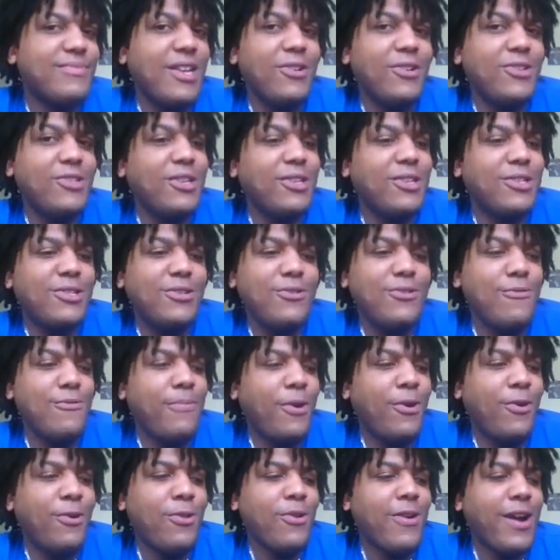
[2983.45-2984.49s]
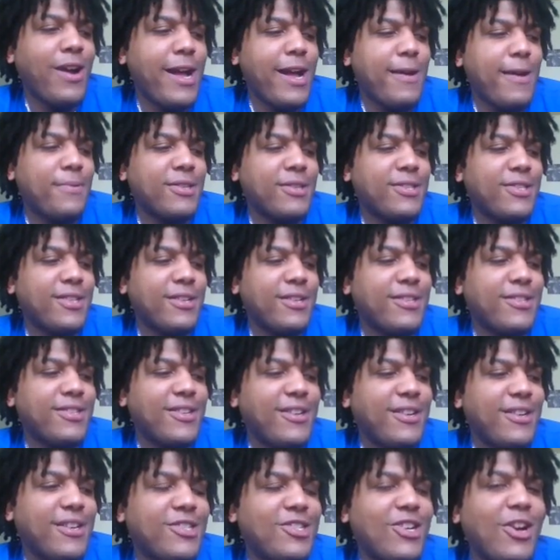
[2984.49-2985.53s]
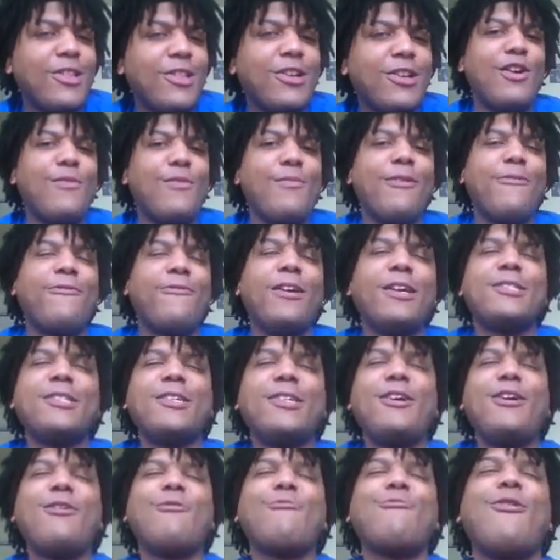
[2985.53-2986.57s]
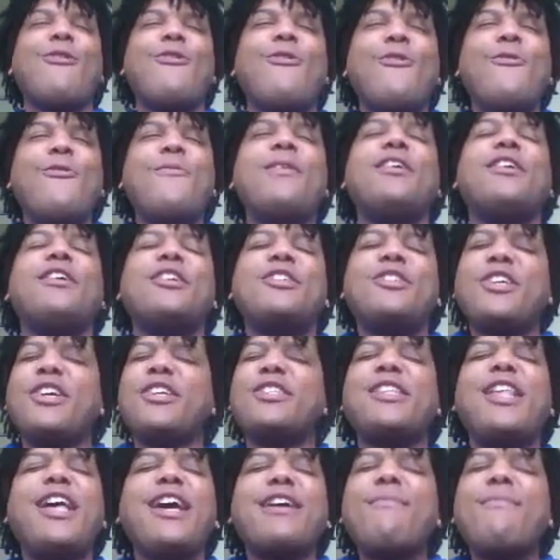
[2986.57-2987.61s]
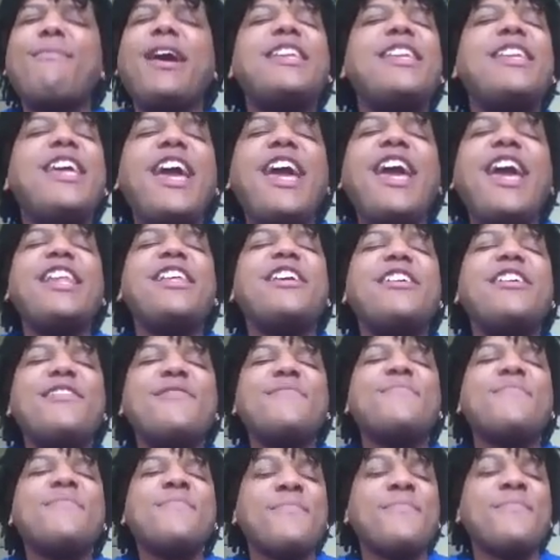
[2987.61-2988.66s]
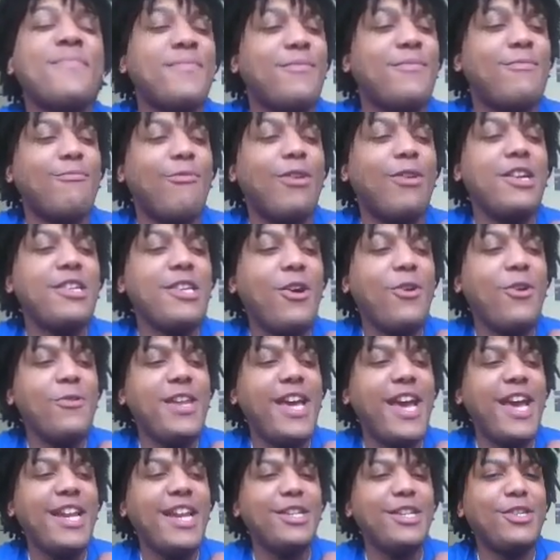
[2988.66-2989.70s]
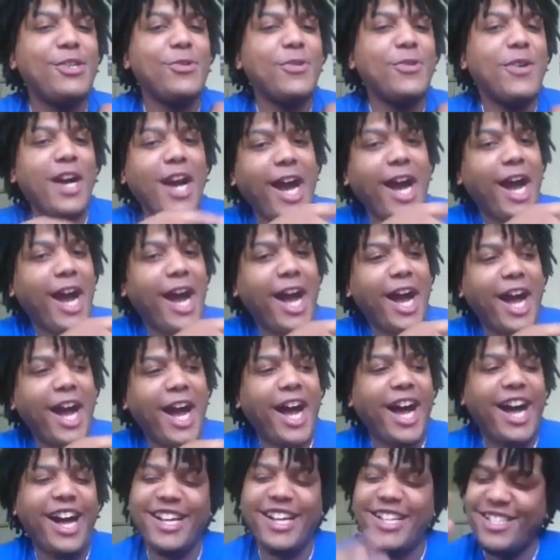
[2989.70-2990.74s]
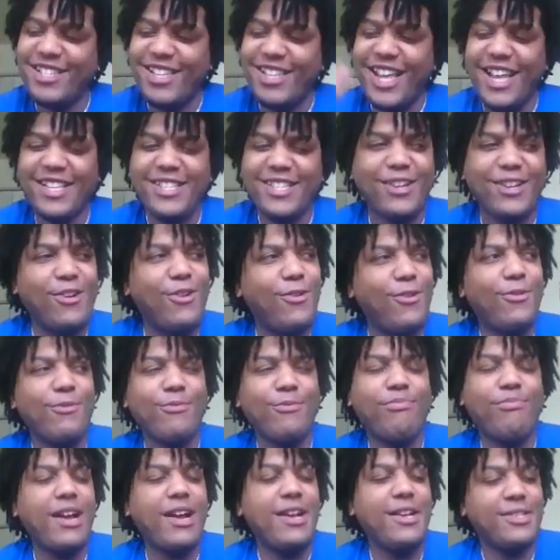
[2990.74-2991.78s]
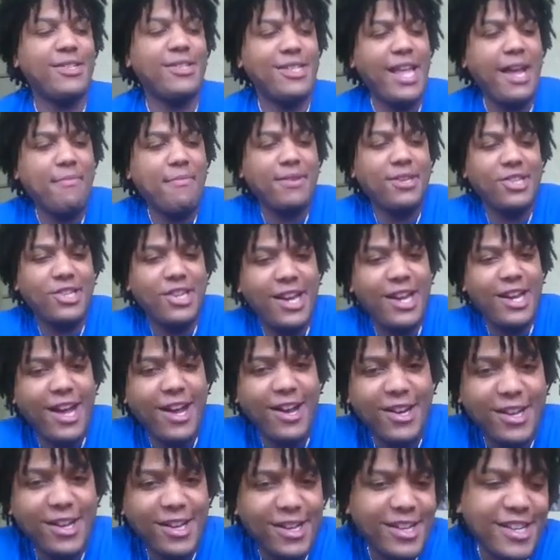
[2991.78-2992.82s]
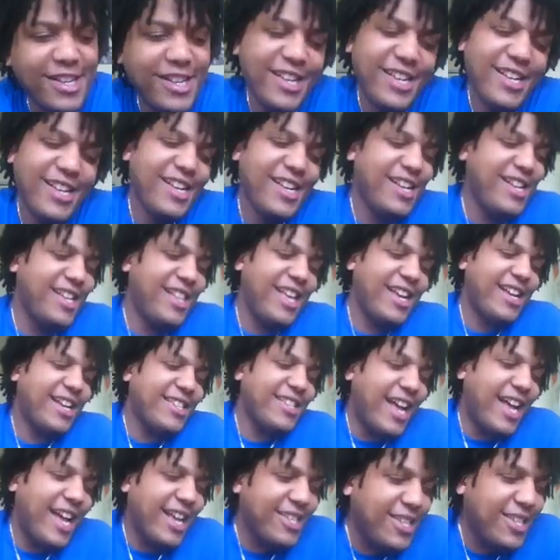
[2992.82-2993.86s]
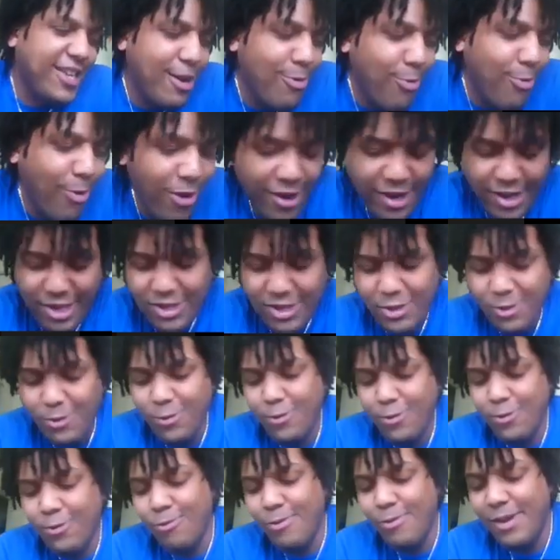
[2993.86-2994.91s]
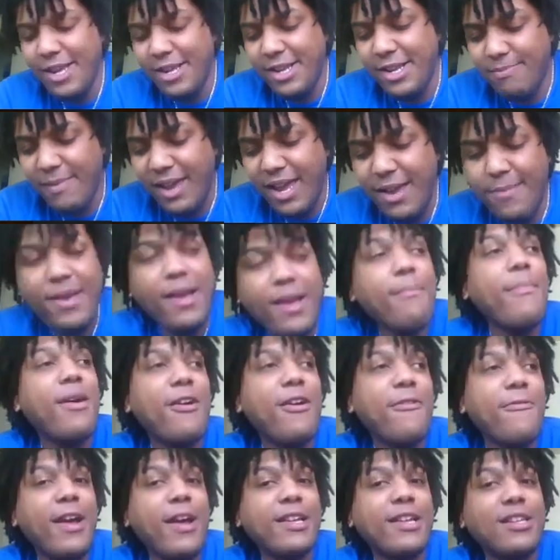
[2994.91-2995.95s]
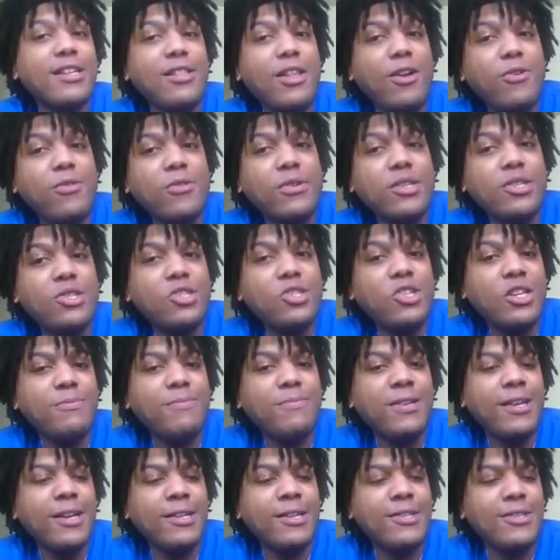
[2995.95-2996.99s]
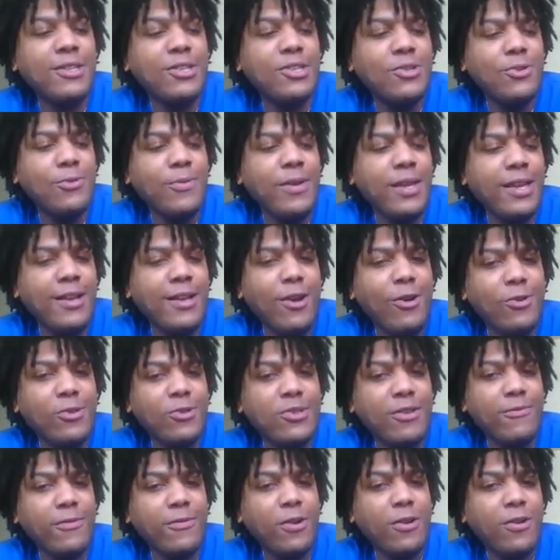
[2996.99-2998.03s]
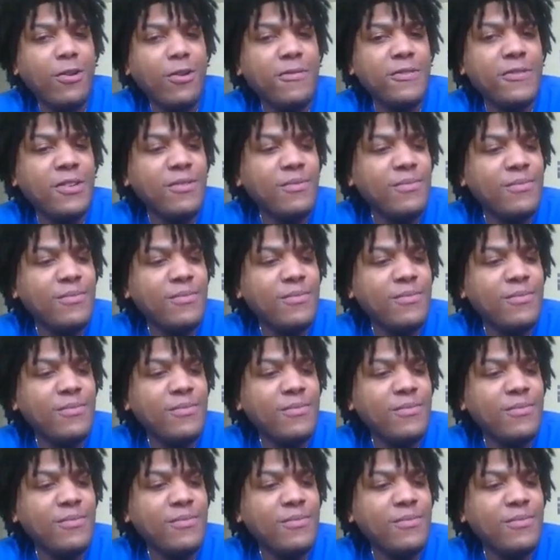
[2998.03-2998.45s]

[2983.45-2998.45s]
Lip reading: They're just two polar opposites. Charlotte gonna be fixing her role just like my daddy. What your daddy do? And Tessa gonna probably slap the shit out of her. Like I said, I see it working 2 weeks, maybe a month at the longest, just because of the two egos involved.